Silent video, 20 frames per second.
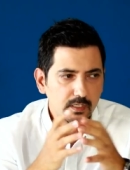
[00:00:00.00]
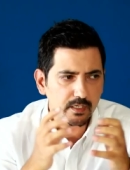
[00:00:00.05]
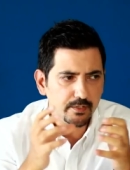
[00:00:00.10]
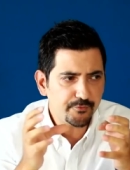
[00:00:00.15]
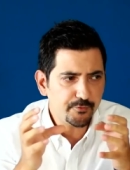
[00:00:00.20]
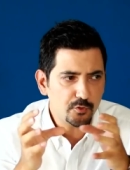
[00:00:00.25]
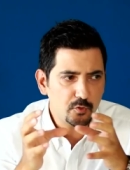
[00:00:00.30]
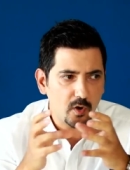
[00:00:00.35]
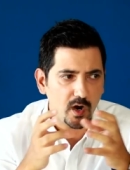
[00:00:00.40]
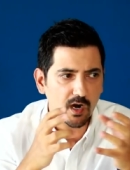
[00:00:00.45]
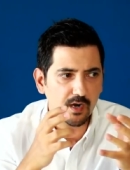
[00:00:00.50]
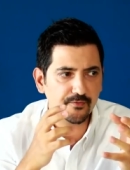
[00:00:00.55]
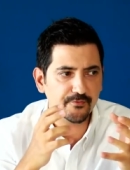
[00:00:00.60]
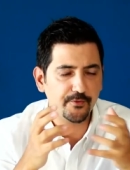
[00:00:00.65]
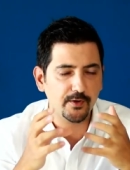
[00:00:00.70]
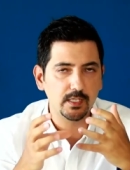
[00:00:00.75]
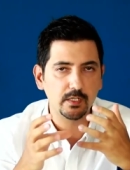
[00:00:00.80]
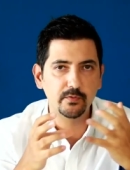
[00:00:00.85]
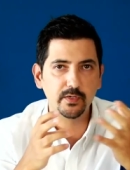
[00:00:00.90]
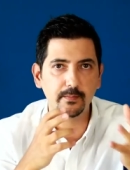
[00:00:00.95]
If you are
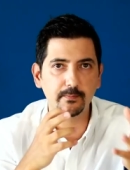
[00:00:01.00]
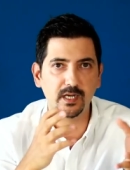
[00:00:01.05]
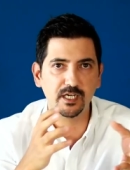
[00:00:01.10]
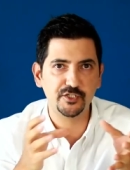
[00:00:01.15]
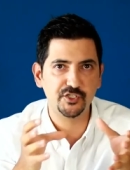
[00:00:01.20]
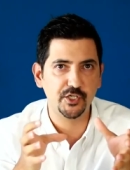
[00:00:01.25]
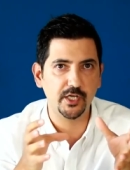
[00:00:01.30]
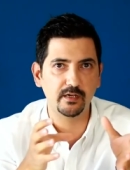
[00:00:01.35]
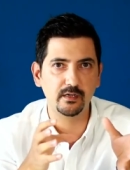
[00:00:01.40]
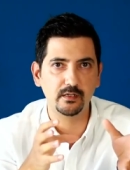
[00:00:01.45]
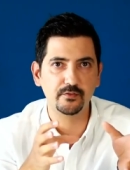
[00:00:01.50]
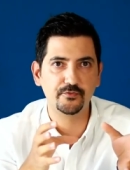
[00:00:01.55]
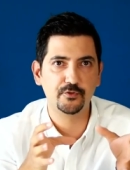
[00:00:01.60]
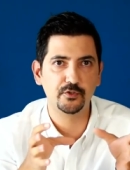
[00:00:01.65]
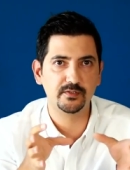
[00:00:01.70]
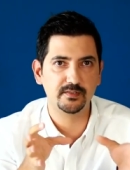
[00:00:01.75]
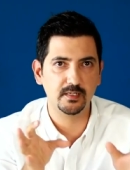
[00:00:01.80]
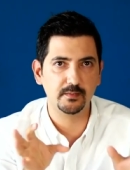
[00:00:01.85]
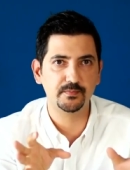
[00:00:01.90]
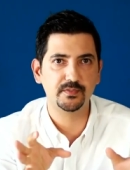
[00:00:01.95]
following my channel
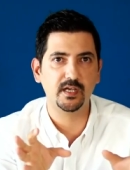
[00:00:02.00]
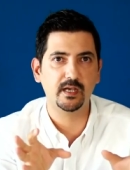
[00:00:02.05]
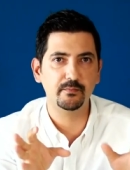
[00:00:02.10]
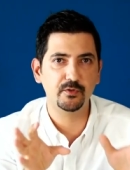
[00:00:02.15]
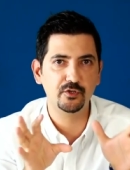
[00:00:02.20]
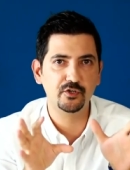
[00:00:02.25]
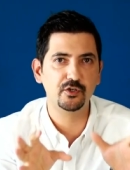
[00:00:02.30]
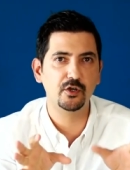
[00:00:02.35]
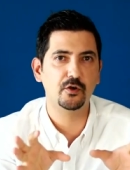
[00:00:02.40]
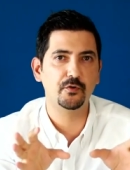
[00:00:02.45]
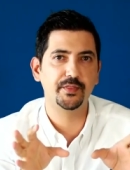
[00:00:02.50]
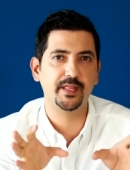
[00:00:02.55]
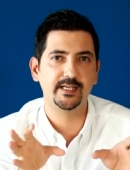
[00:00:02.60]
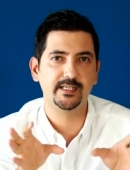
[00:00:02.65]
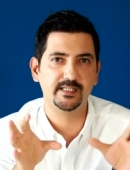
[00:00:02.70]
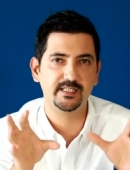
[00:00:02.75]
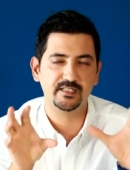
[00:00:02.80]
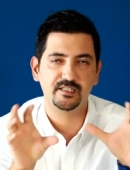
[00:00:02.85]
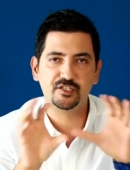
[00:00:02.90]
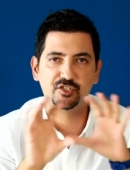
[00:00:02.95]
for some time, you'd know
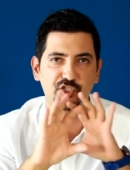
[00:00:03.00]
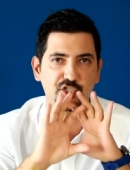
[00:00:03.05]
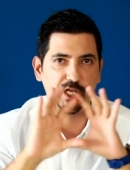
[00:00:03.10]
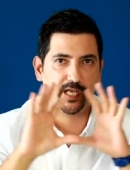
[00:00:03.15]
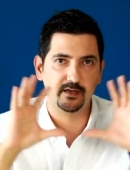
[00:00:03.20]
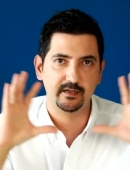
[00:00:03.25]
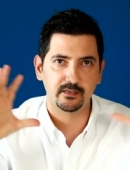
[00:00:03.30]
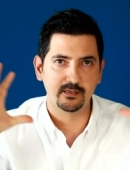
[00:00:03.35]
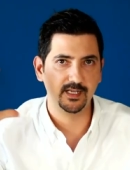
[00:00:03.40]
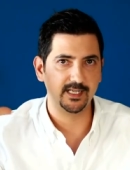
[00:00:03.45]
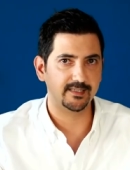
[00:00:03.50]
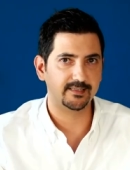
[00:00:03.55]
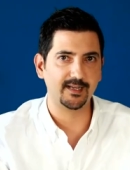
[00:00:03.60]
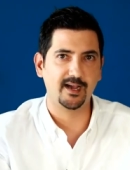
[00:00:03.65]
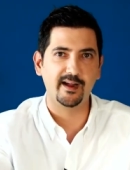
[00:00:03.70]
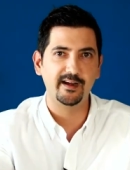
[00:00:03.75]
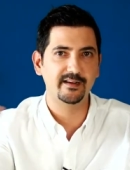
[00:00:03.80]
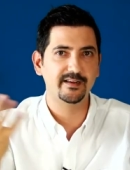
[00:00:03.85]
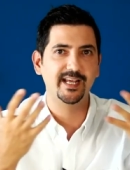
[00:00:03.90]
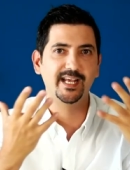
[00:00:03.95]
that this channel
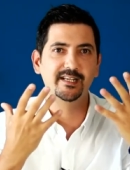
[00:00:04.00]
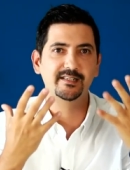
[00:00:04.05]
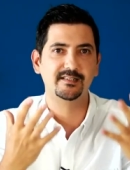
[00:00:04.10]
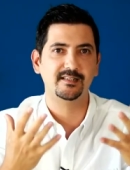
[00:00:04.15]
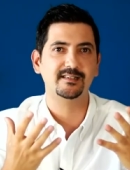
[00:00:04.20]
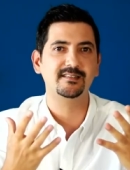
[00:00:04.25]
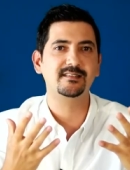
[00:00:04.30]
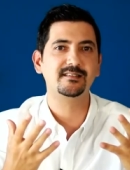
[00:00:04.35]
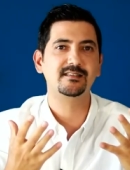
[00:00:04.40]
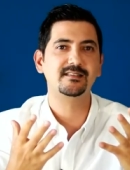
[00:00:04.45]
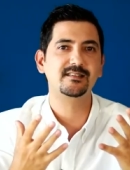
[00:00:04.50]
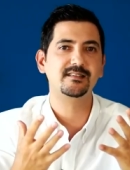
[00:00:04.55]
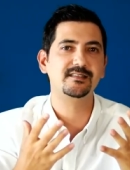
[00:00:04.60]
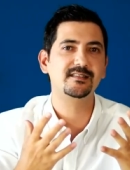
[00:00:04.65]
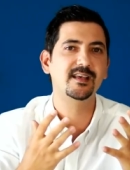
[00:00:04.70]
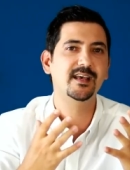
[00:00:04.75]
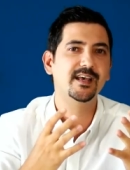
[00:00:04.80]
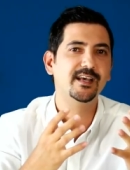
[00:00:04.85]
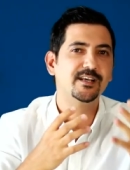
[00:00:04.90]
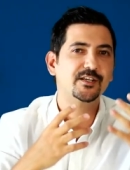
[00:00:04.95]
entirely
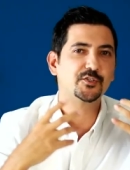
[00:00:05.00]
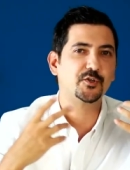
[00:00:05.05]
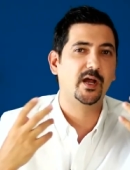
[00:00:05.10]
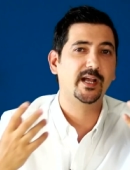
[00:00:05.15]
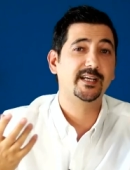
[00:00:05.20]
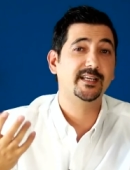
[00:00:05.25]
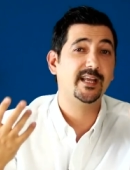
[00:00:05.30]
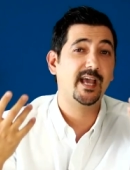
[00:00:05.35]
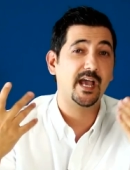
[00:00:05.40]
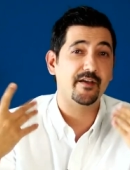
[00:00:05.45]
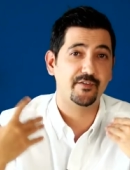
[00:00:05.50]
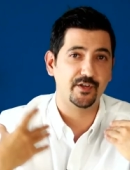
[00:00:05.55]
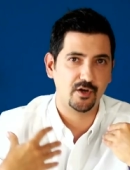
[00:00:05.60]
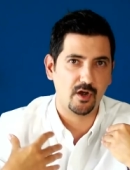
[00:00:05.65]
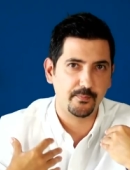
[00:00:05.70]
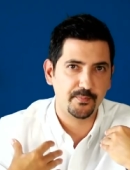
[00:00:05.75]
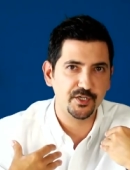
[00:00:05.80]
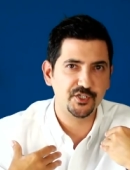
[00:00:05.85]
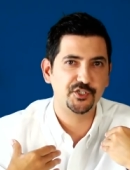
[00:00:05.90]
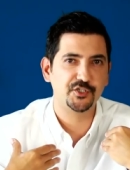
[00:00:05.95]
exists so I can have an
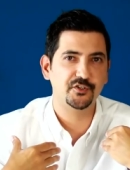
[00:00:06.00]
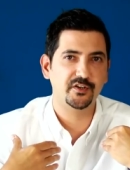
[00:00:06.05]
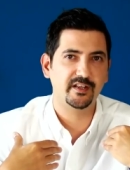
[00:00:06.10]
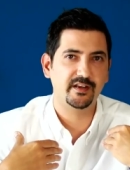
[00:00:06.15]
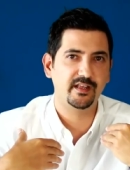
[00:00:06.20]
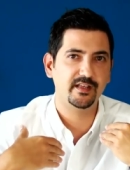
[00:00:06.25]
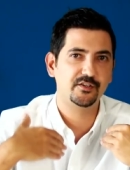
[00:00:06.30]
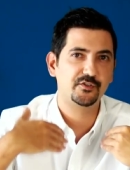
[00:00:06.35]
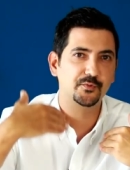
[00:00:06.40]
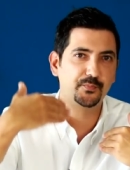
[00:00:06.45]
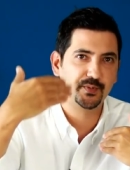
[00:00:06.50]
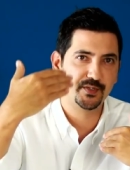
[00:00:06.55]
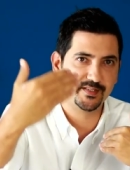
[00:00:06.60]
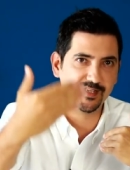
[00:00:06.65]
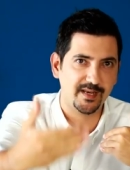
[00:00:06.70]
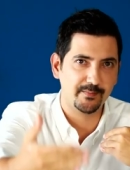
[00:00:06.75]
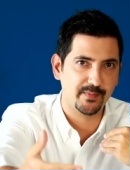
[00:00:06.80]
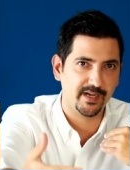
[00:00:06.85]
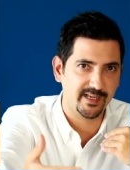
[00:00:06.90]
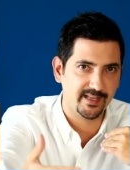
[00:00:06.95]
opportunity to
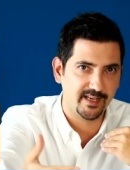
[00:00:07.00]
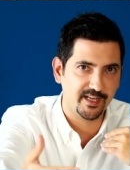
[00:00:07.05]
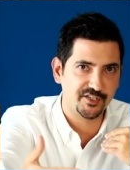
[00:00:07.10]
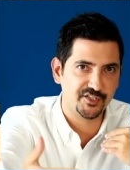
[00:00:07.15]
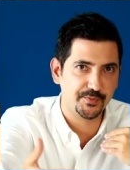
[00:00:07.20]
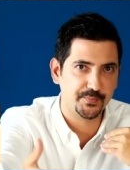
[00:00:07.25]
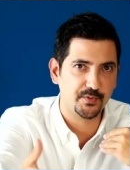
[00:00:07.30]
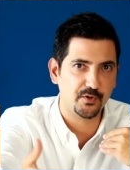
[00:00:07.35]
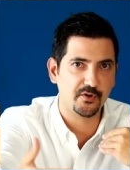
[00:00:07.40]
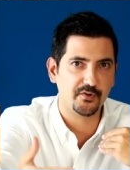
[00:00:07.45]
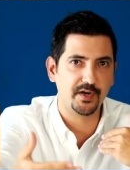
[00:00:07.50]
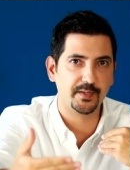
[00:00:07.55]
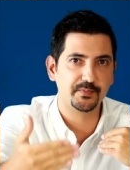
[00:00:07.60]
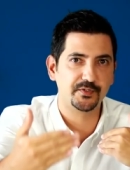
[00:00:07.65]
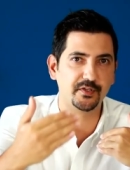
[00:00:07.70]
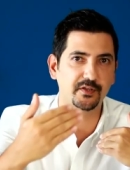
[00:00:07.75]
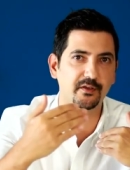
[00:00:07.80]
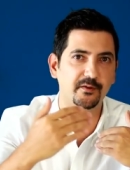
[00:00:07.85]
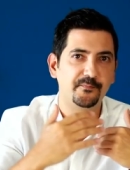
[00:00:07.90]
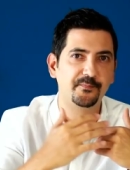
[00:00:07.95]
present my L I G program
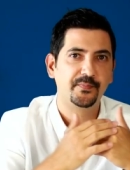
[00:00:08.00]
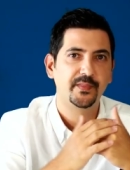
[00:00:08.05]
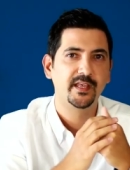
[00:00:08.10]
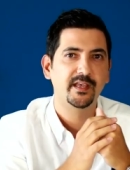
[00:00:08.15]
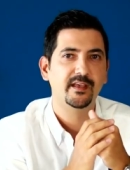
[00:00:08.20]
to you.